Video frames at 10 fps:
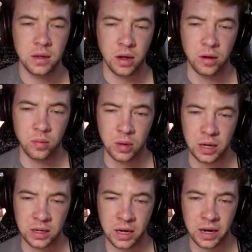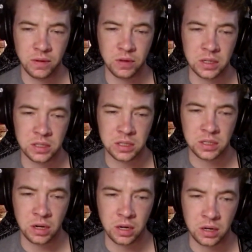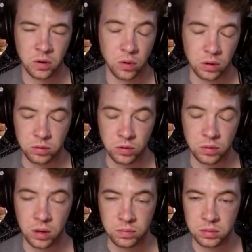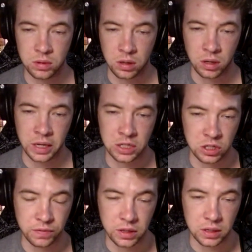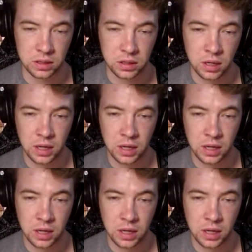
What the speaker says: and kind of get stuck, or a collection of licks,